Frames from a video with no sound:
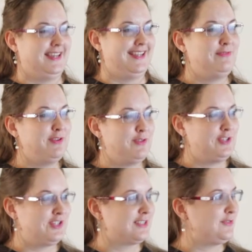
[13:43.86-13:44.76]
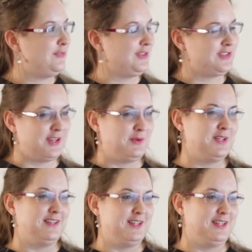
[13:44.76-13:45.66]
And everything just feels,
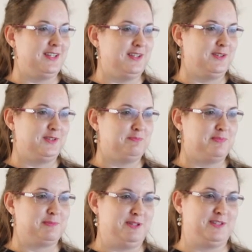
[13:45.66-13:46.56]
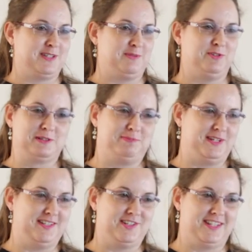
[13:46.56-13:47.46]
when you speak to someone, your
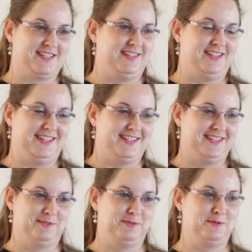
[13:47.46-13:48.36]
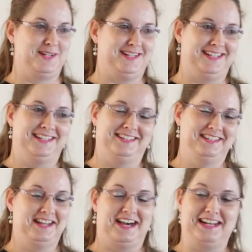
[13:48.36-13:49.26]
spirit is just like, hoo-ah,
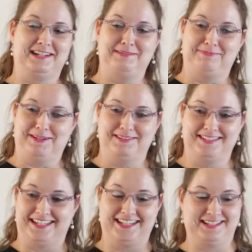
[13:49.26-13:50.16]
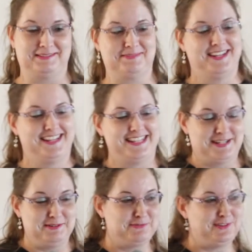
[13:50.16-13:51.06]
hardloop, ouwens, hardloop.
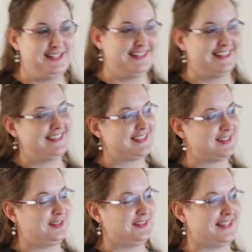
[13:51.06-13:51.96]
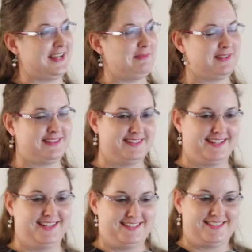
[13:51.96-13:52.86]
So I was feeling like this the whole time, but the
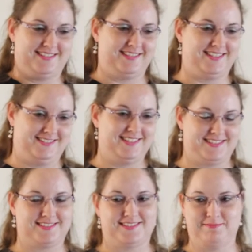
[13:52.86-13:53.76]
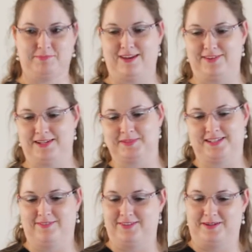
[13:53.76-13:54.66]
guy is, he's behaving
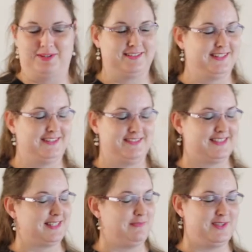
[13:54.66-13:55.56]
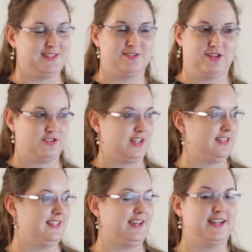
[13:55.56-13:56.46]
himself, and I'm like, no, something's not
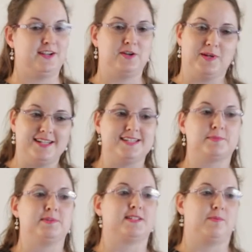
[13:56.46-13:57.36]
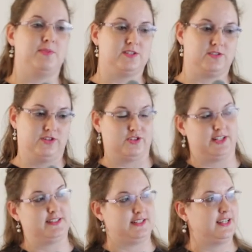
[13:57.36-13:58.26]
right here. I don't know what it is, but something's not
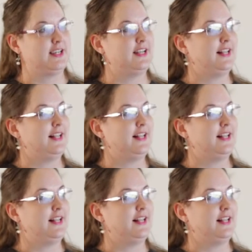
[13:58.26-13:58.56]
right here.